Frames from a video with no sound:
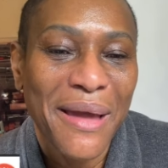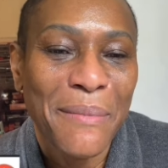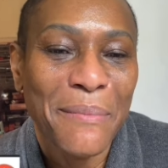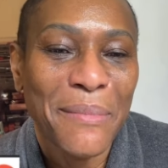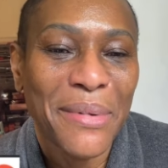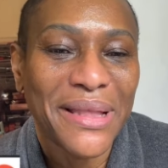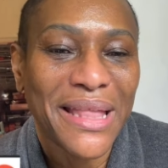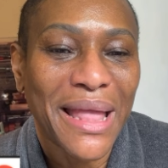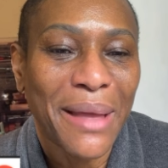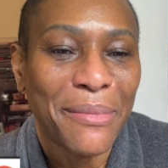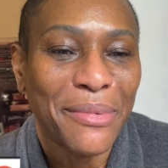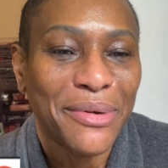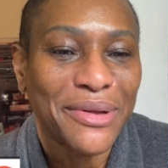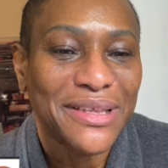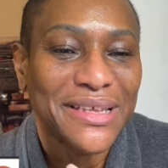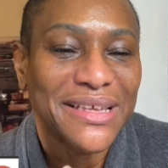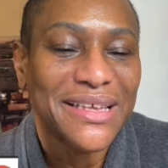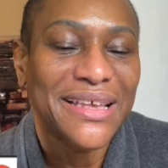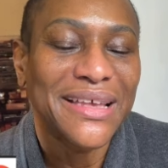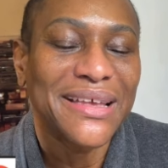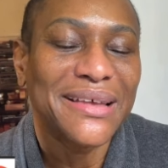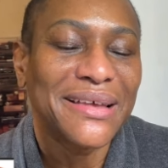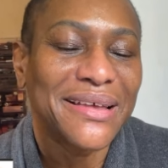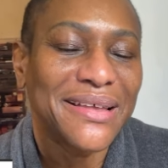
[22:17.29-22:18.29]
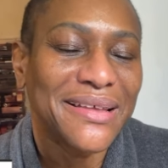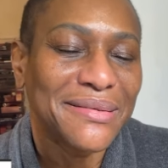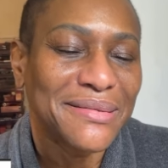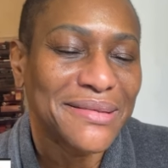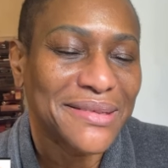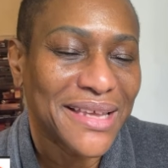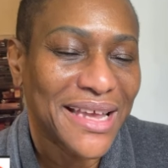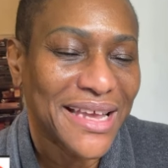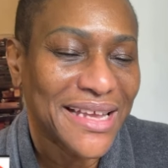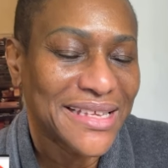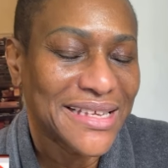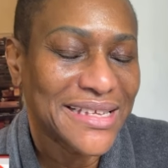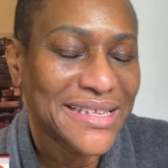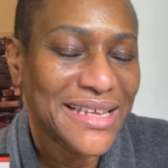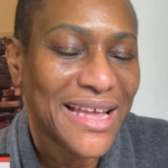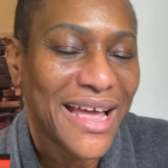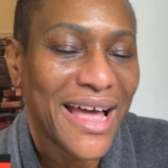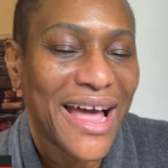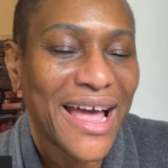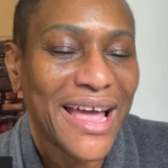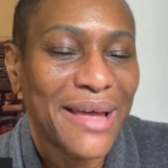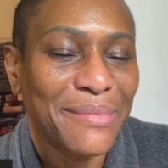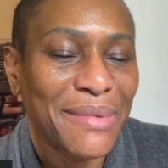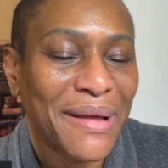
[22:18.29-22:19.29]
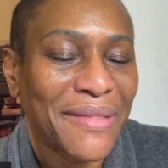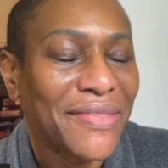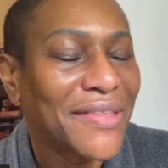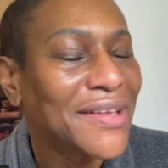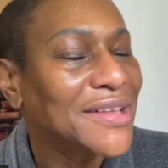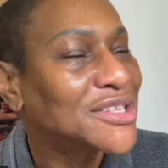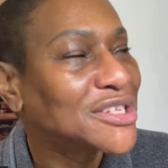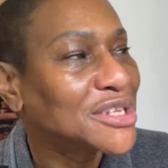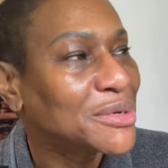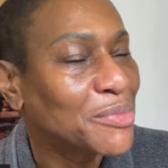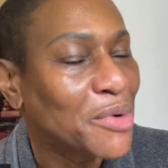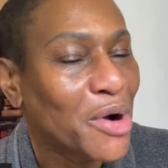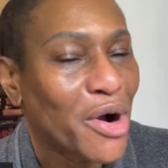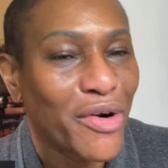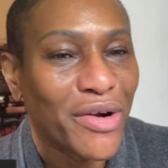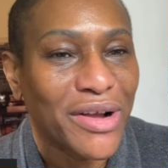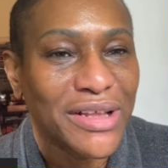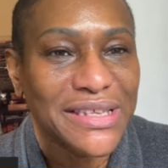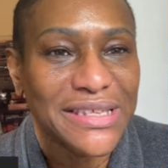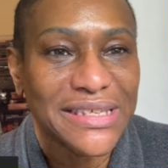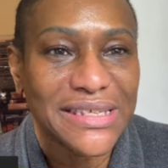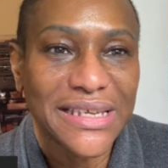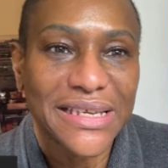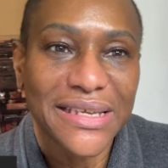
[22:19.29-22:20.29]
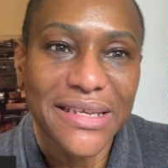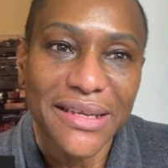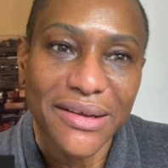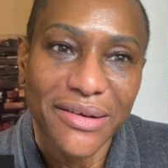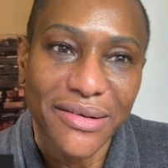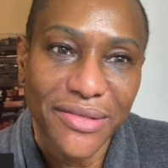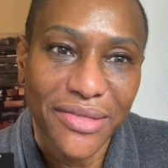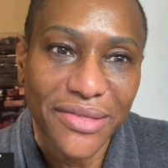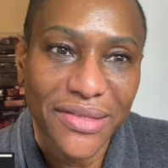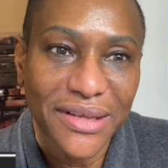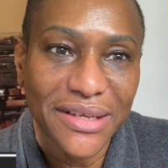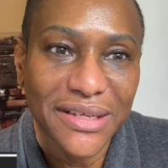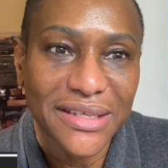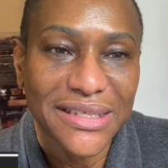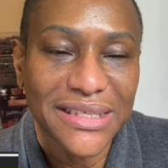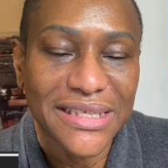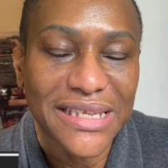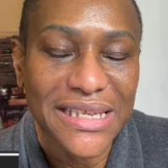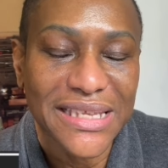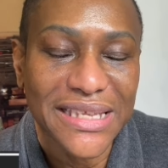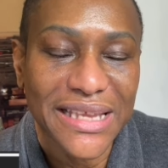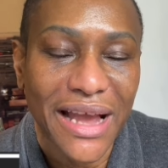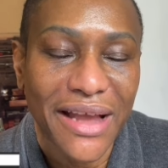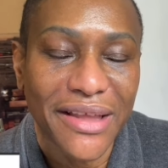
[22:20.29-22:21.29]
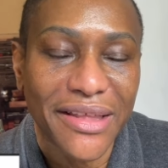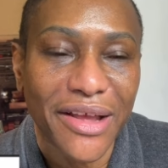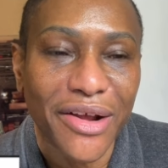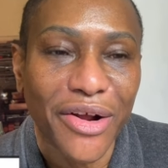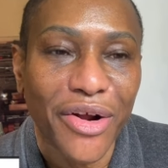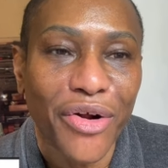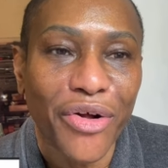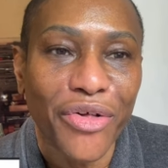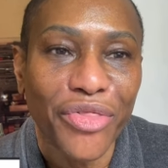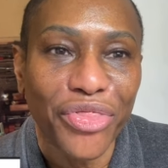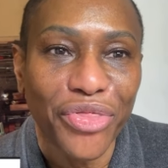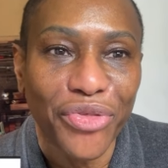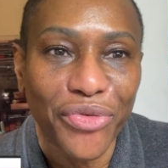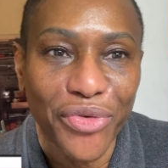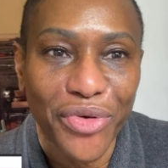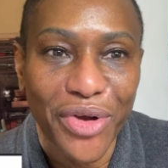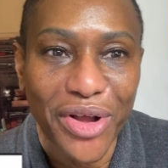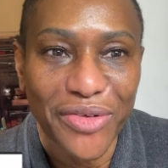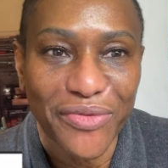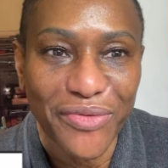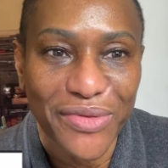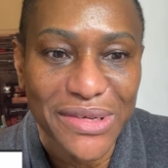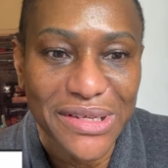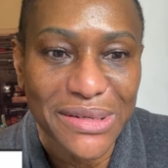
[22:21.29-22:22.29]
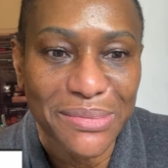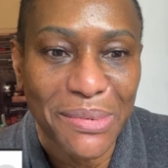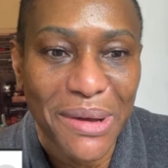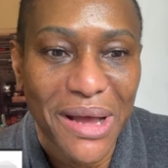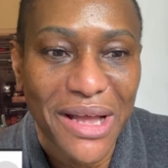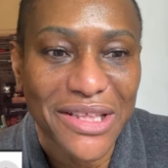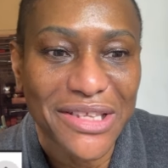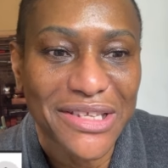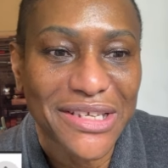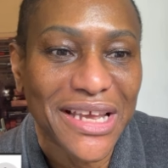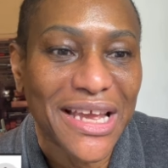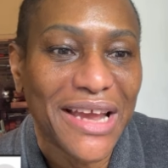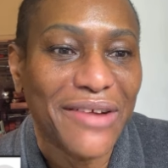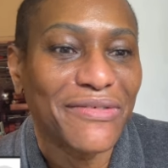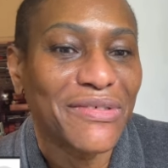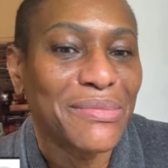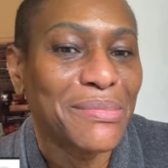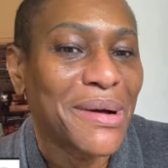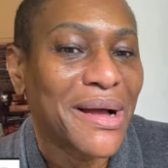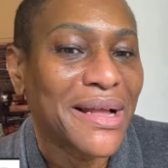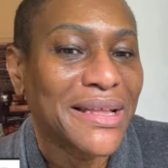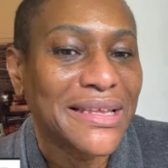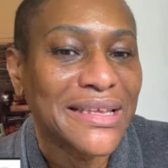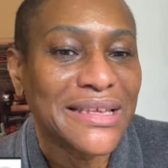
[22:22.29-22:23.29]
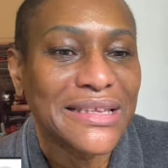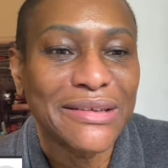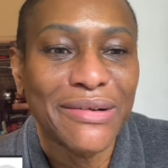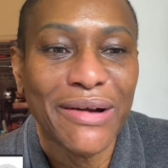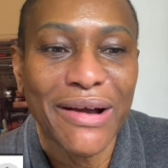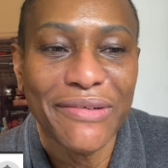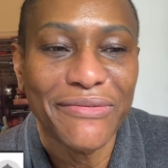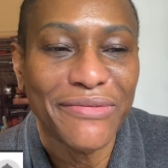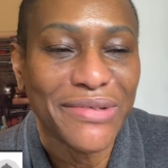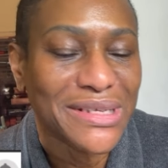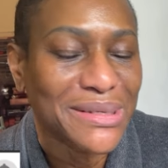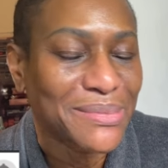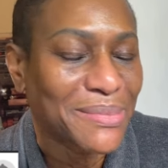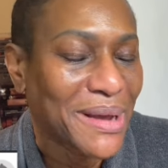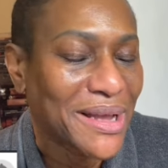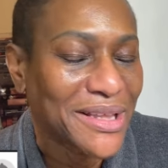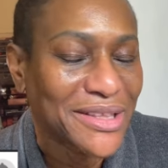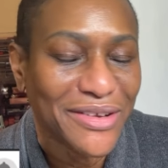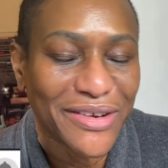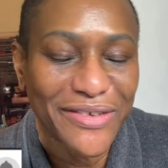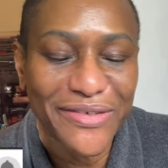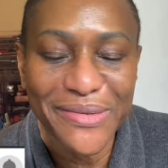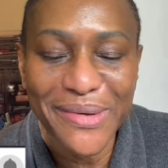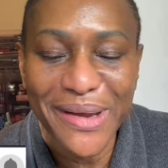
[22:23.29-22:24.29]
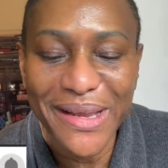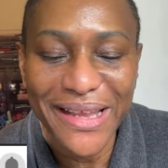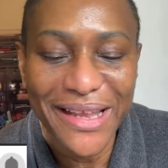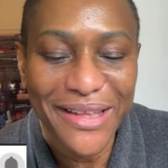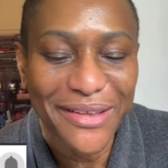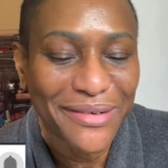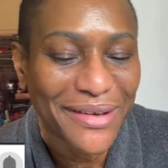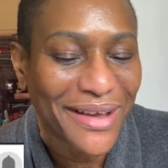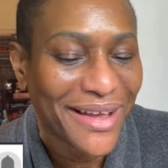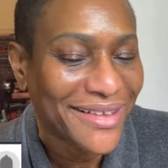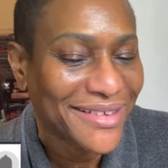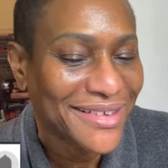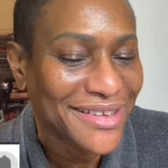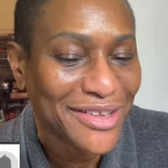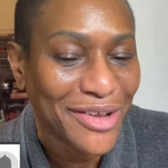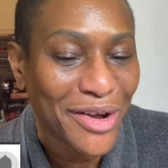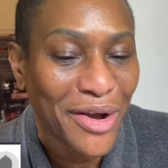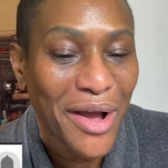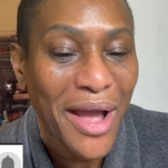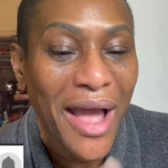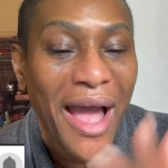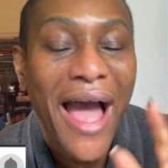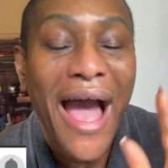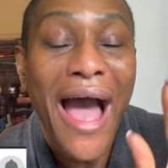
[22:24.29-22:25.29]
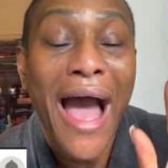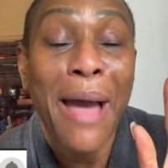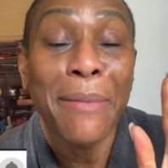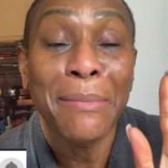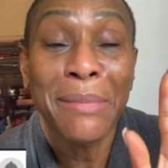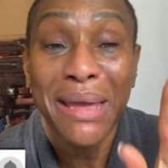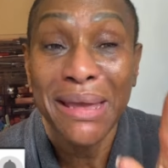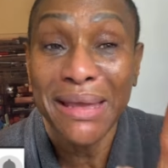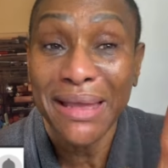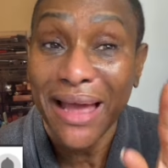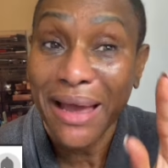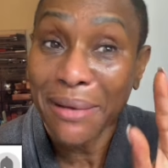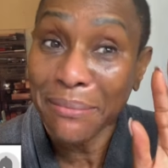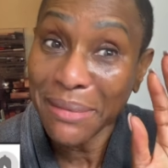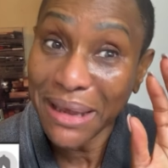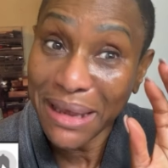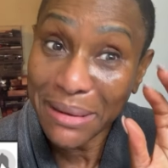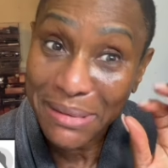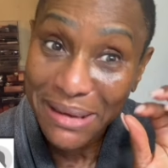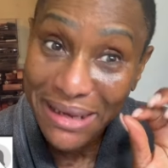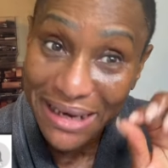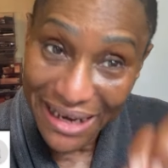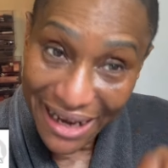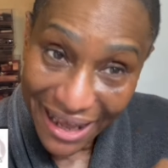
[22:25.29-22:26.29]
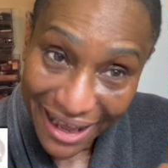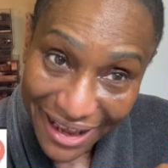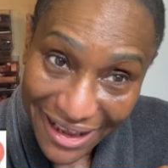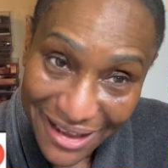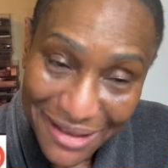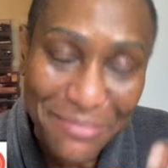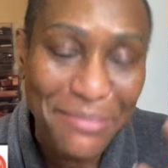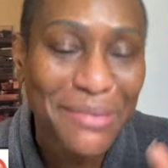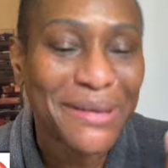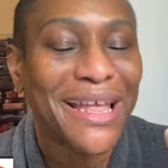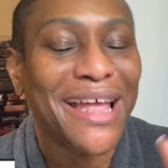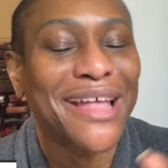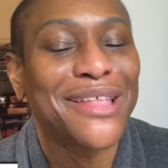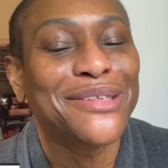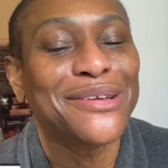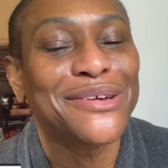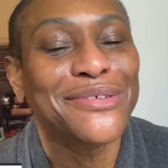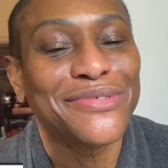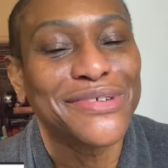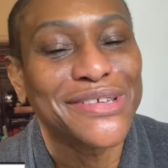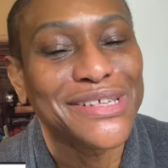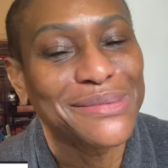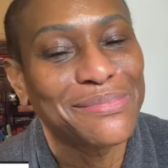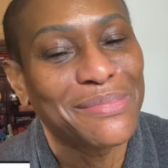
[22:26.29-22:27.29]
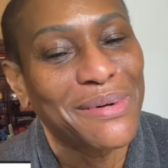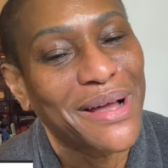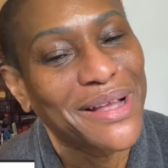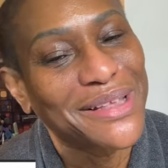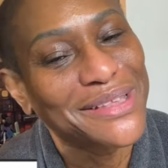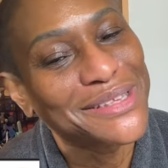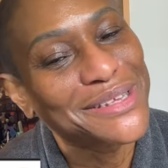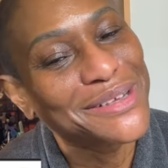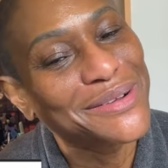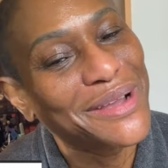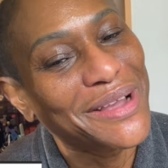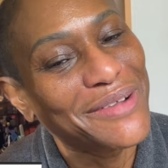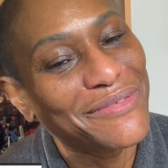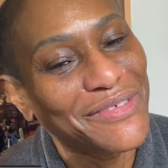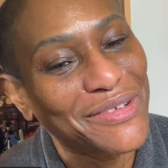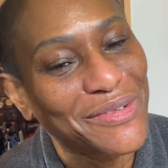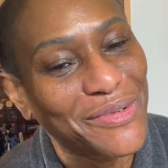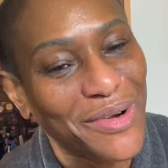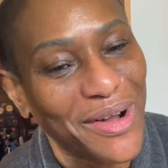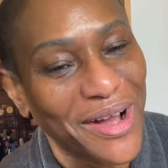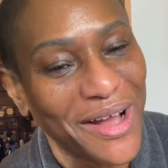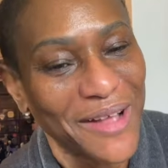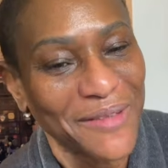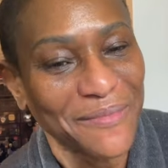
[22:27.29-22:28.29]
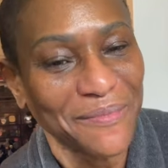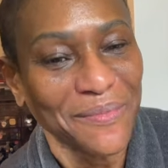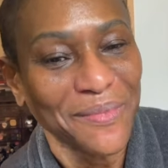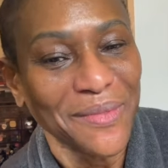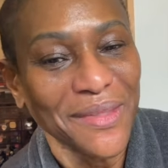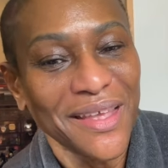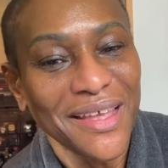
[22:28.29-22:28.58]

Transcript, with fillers: But I'm going to take the time, I think tomorrow, and sit sit down and go through and respond to everybody. You know, I respond to everybody. I don't, I, you know, I may I may be late, but I do respond to everyone.